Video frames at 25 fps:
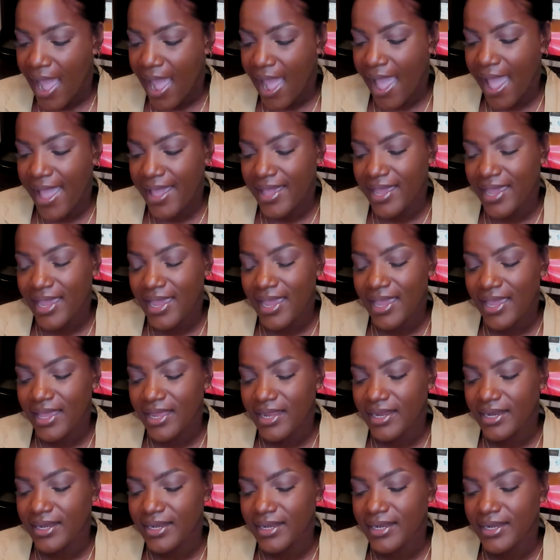
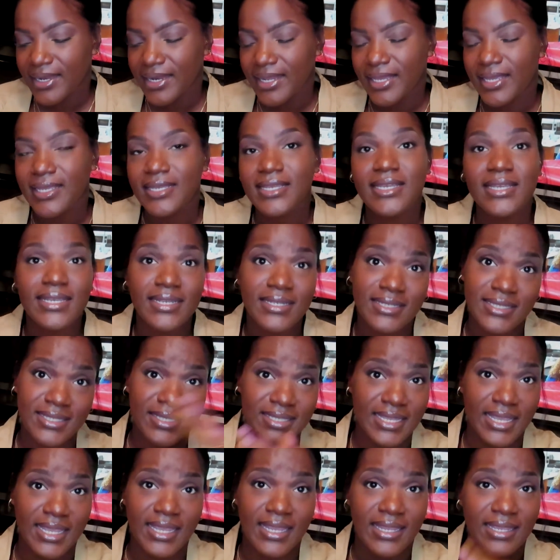And
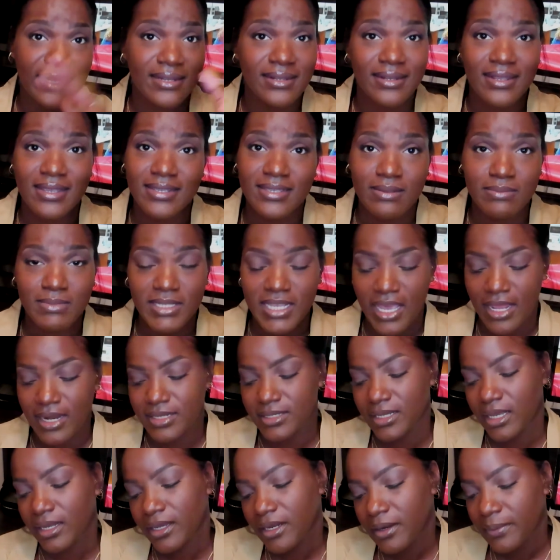scene, because I'm tired of
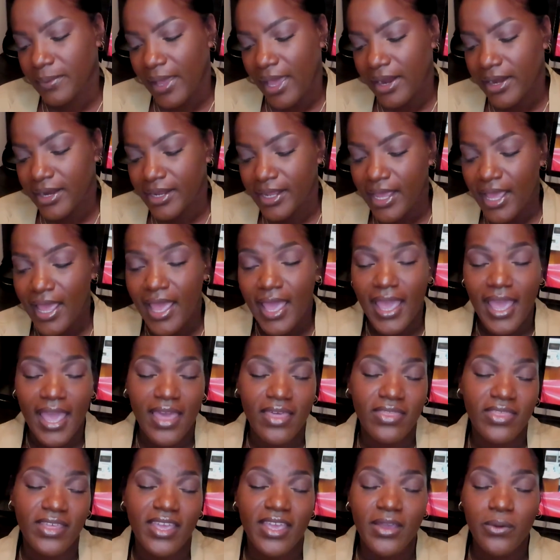talking about it.
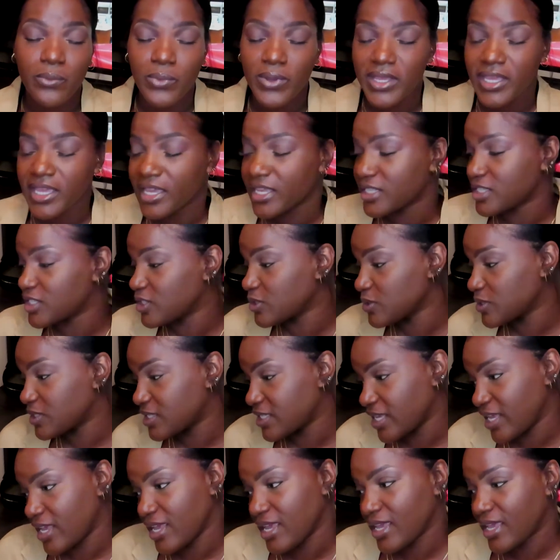And then we get to
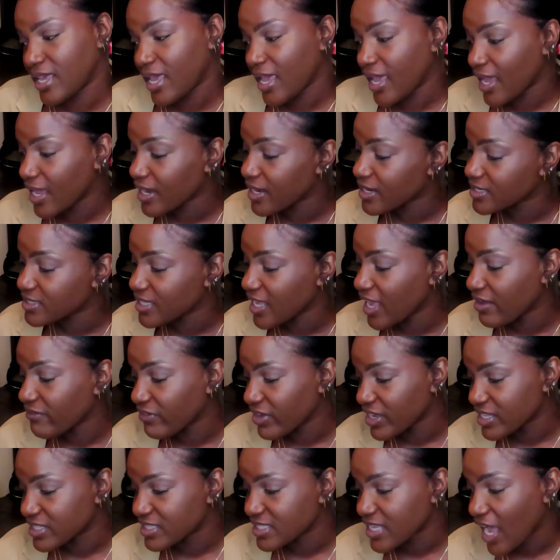see Candiace have
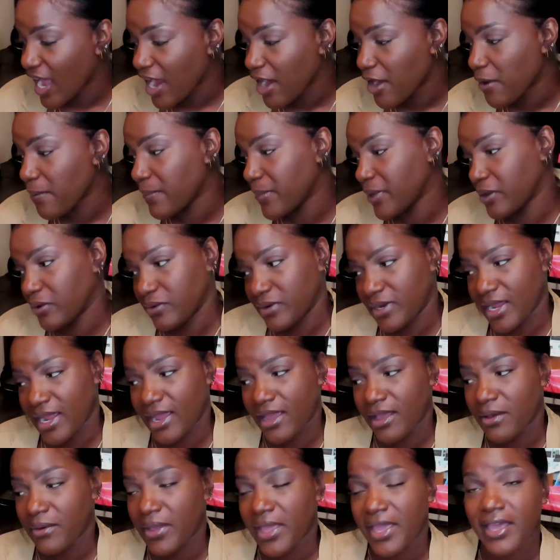an entire
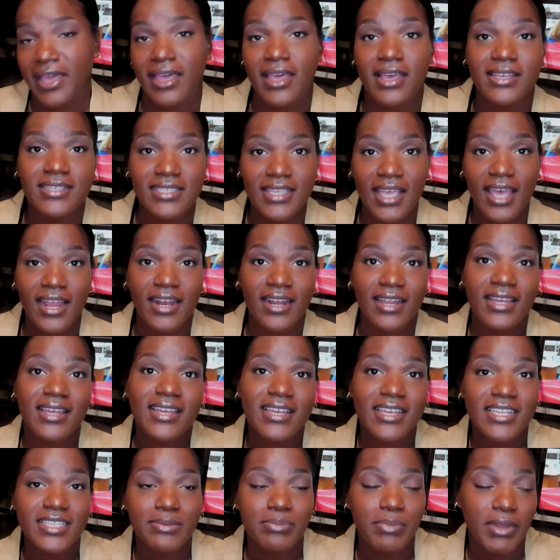meltdown and cuss out her
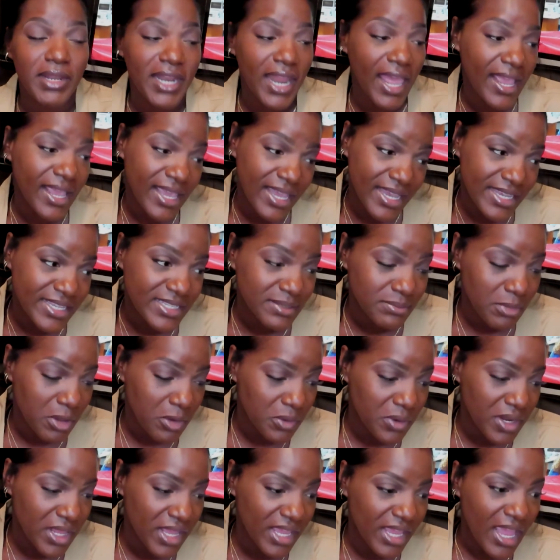husband like he's
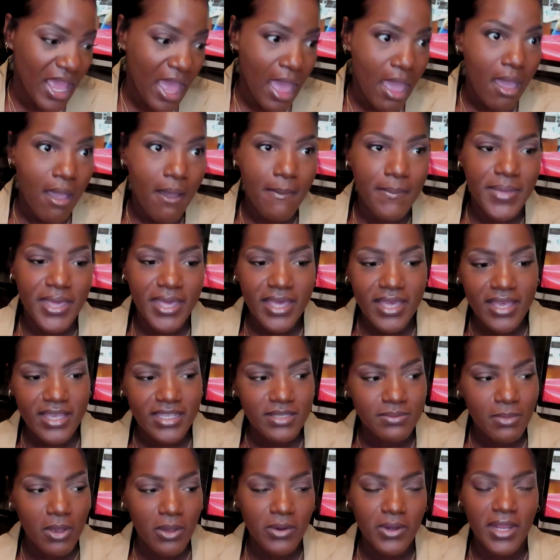Monique, because
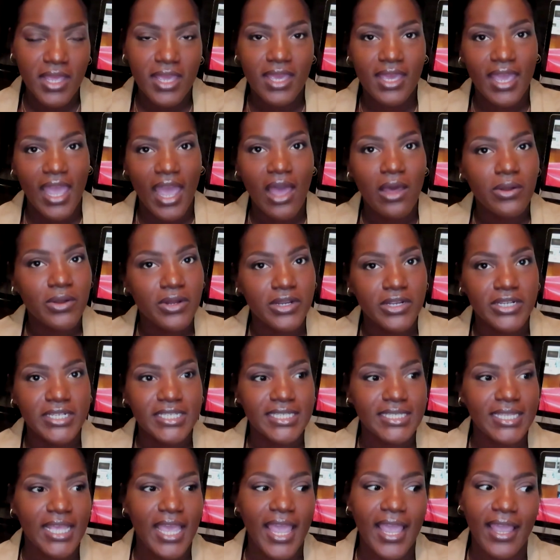Monique counters.
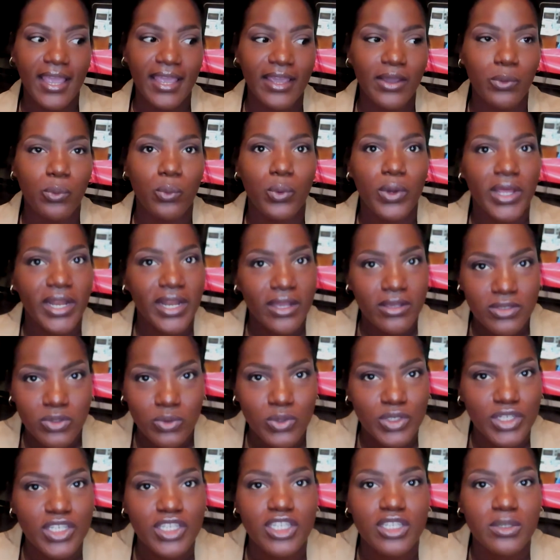And what else
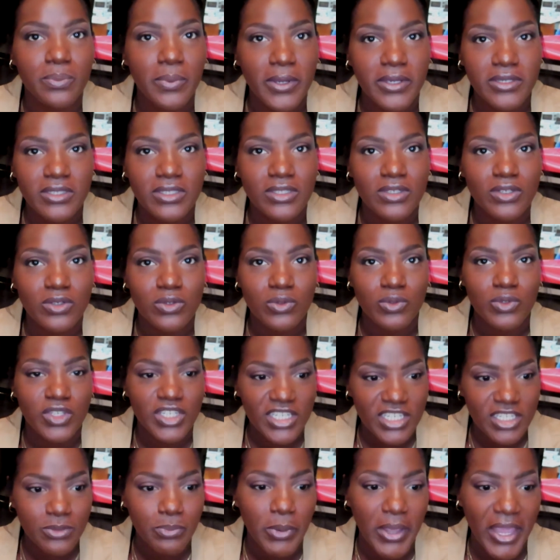was she supposed to do?
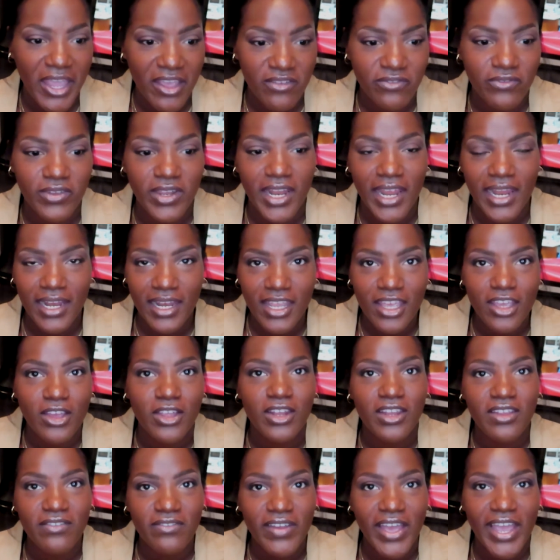She's paying for that legal
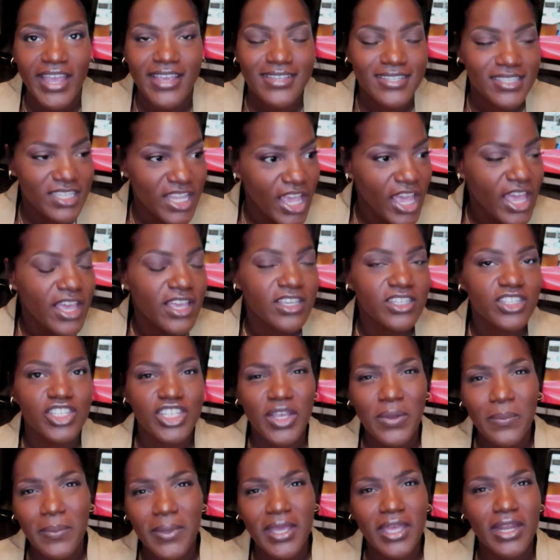advice. She
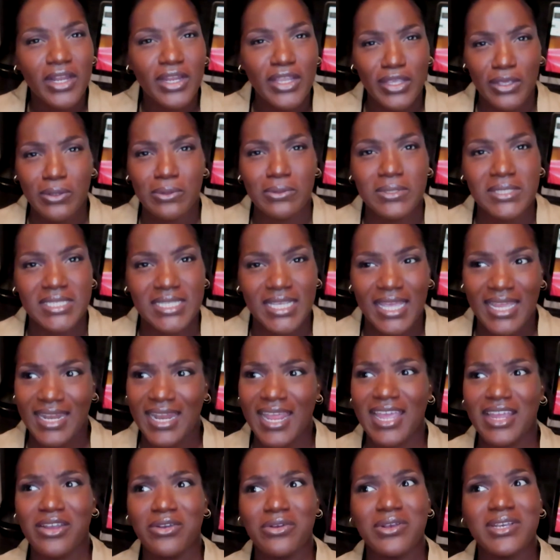better use it. And
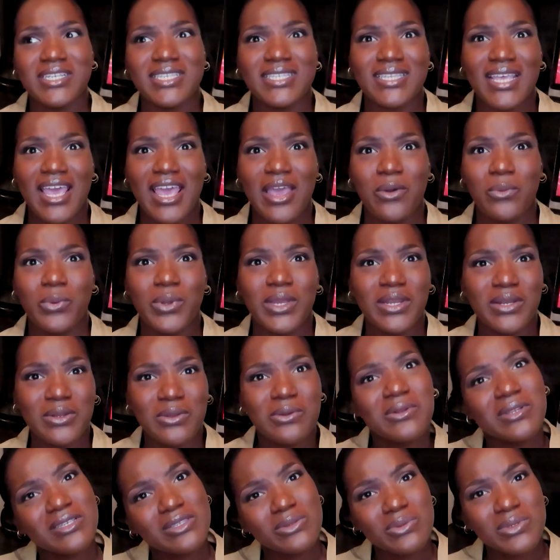like Chris said, we knew
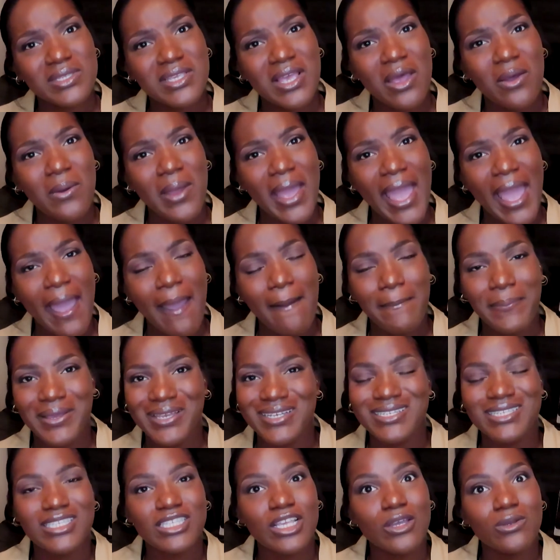this was gonna
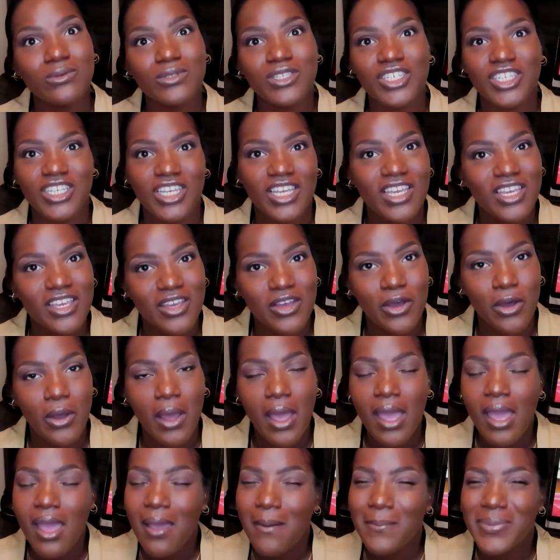happen, so chill.
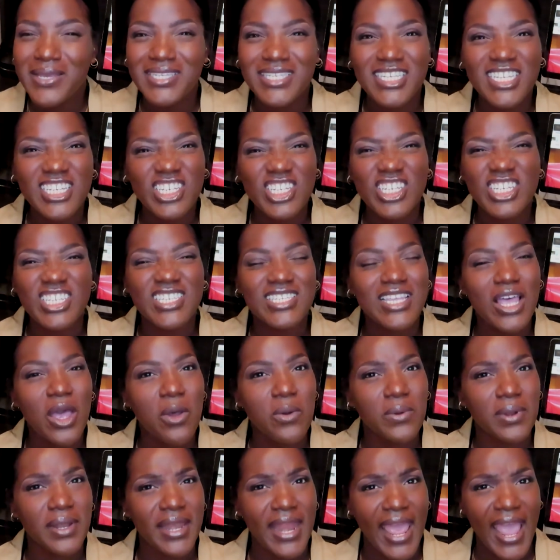But see, she's so
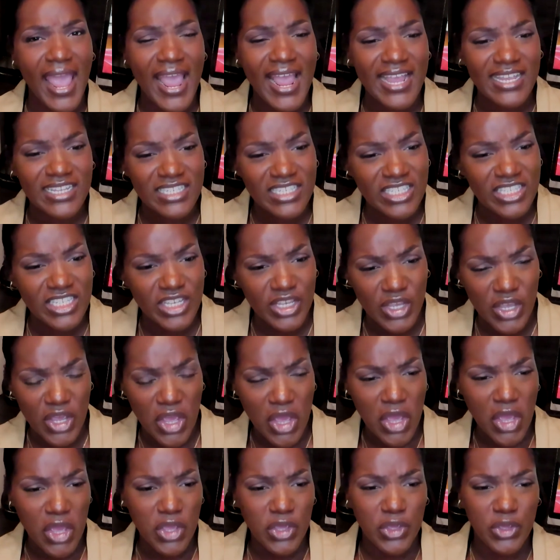nasty.
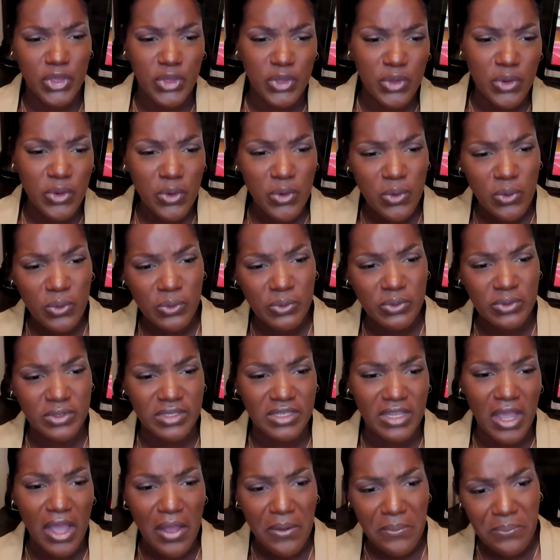You
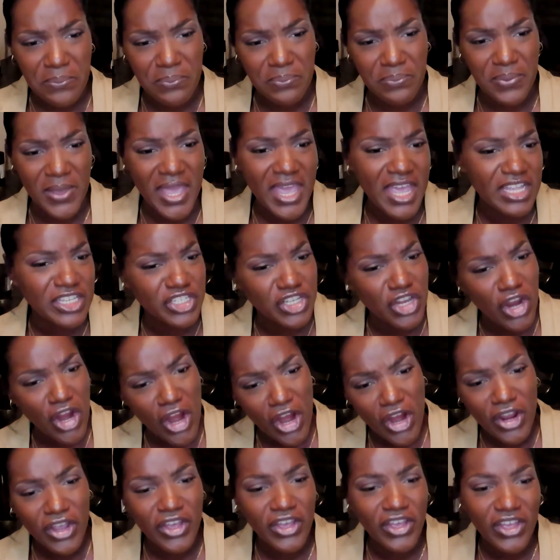dumb bitch.
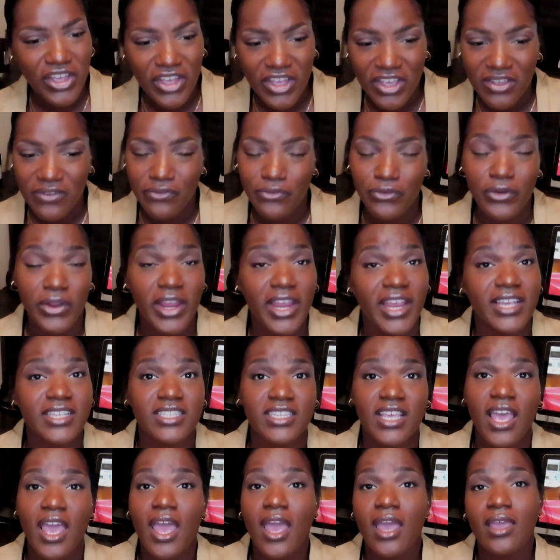Her hood friends,
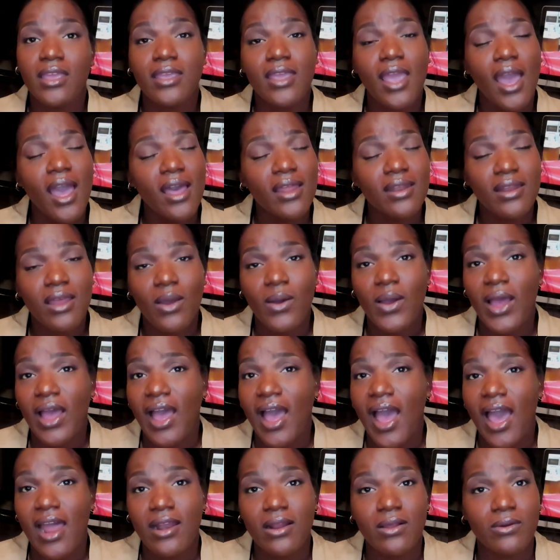y'all know how
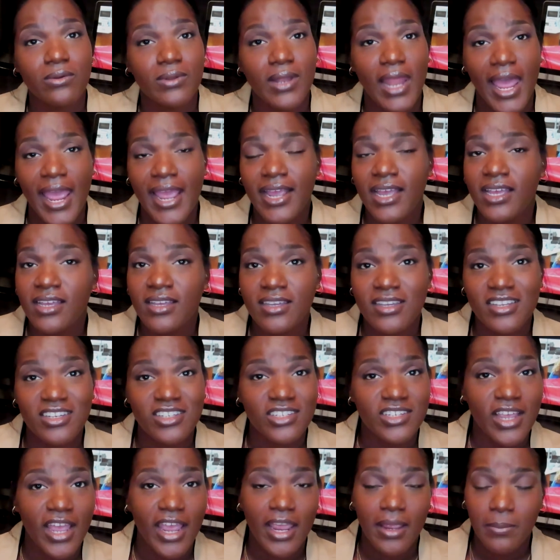I don't like hood
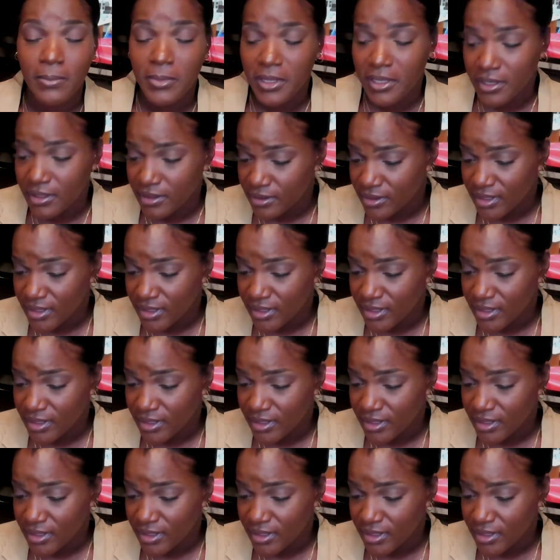shaming.